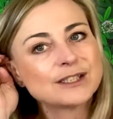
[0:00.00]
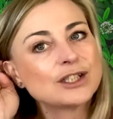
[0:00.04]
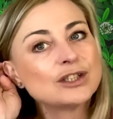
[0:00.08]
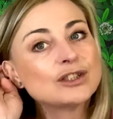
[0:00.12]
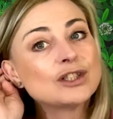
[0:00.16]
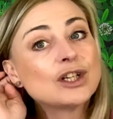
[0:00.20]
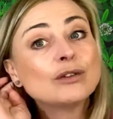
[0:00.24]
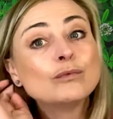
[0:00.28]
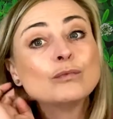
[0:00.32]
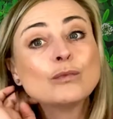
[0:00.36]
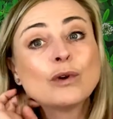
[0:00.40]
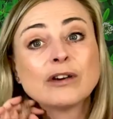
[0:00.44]
So
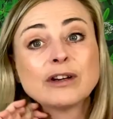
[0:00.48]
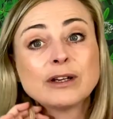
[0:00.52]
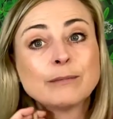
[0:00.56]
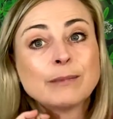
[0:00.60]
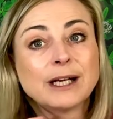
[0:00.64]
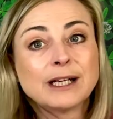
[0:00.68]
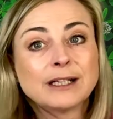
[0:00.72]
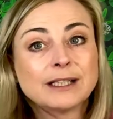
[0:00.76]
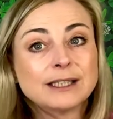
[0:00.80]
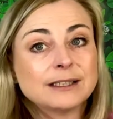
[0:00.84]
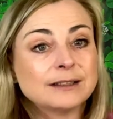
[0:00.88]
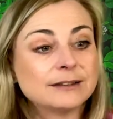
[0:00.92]
don't worry
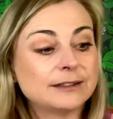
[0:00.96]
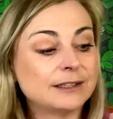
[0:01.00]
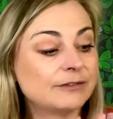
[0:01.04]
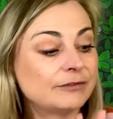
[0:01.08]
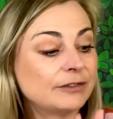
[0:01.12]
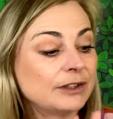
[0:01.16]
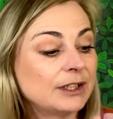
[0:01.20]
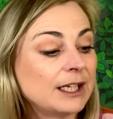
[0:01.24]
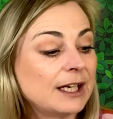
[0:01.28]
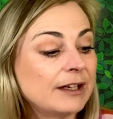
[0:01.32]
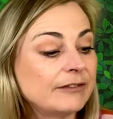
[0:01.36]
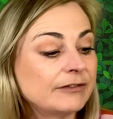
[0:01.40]
about it
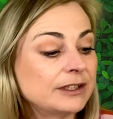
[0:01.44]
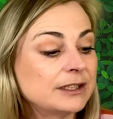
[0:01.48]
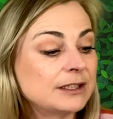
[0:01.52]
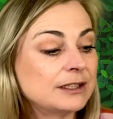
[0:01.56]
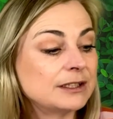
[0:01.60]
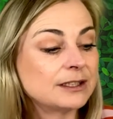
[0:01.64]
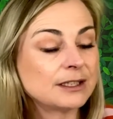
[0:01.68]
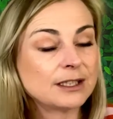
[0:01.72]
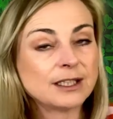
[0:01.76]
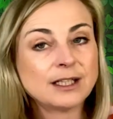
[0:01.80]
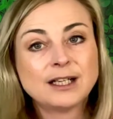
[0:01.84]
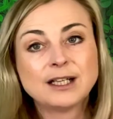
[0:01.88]
if you
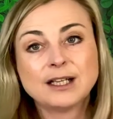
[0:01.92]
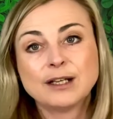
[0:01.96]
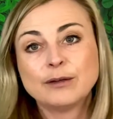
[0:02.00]
haven't,